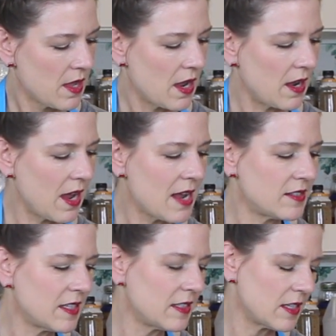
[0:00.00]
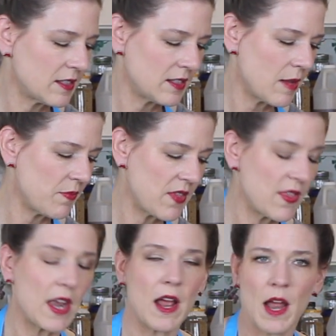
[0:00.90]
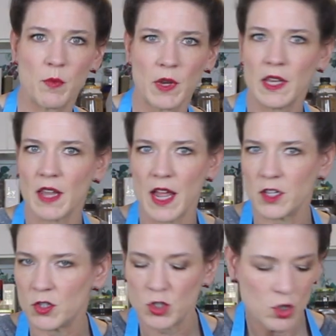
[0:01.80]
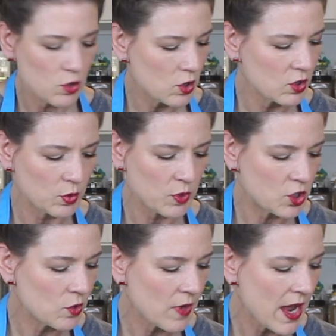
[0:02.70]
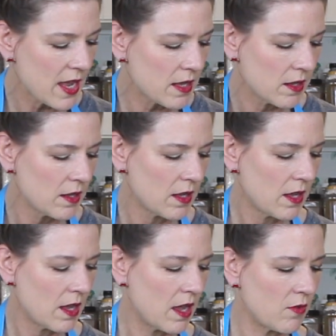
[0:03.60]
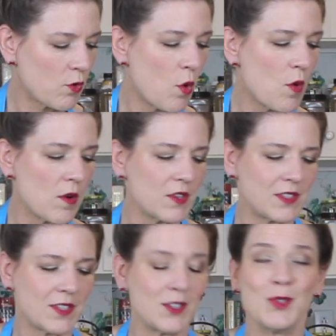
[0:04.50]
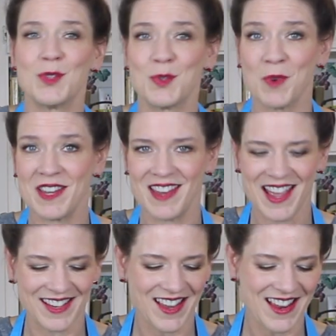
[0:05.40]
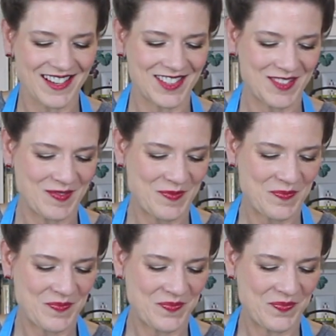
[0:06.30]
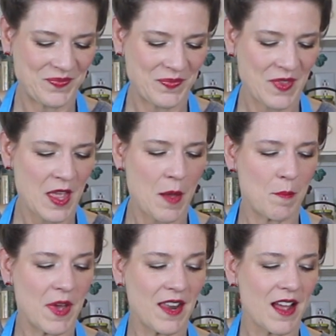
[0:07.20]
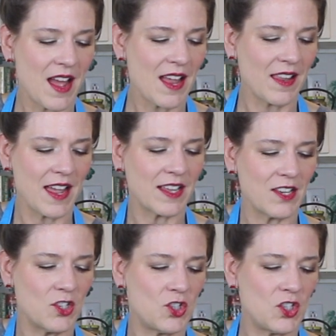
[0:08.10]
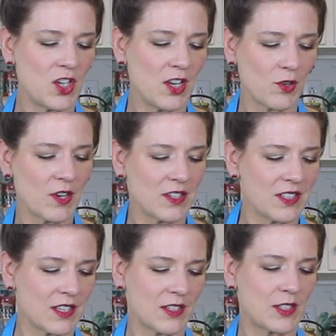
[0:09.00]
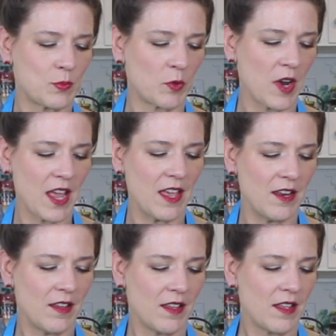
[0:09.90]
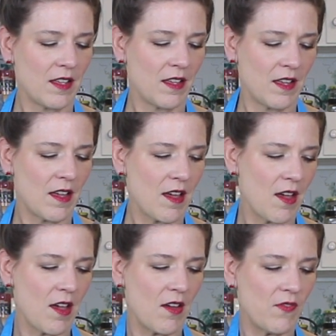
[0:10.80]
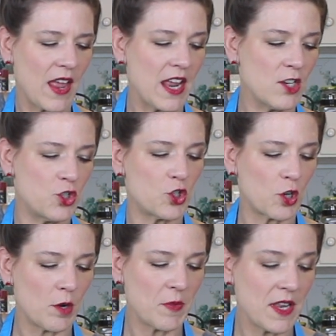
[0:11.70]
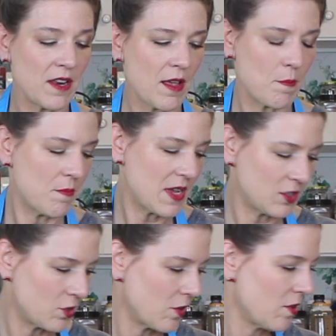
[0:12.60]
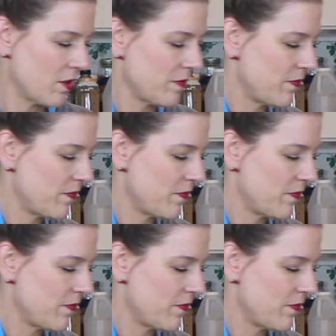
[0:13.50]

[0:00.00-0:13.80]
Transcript: And guys, this is something that I really like. You use what you like, and of course, do it the way Dad likes. But I like a generous spread of a German mustard.